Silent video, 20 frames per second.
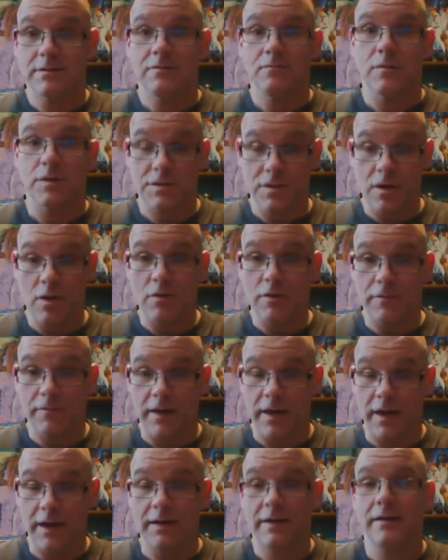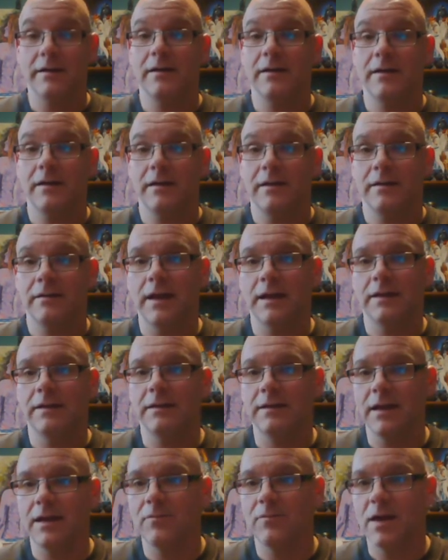where it's codified that
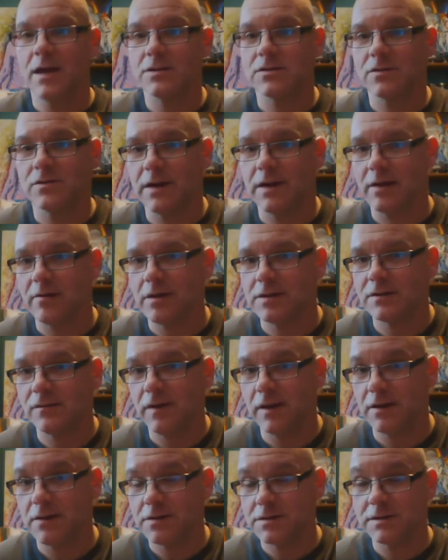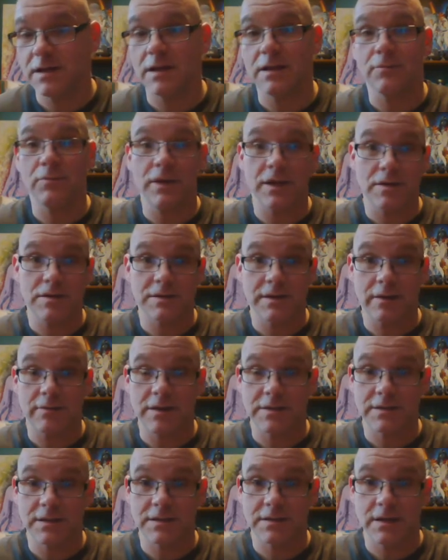the game master narrates failures and the players
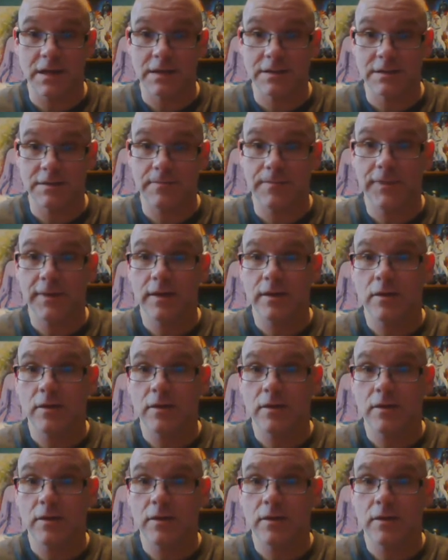narrate success?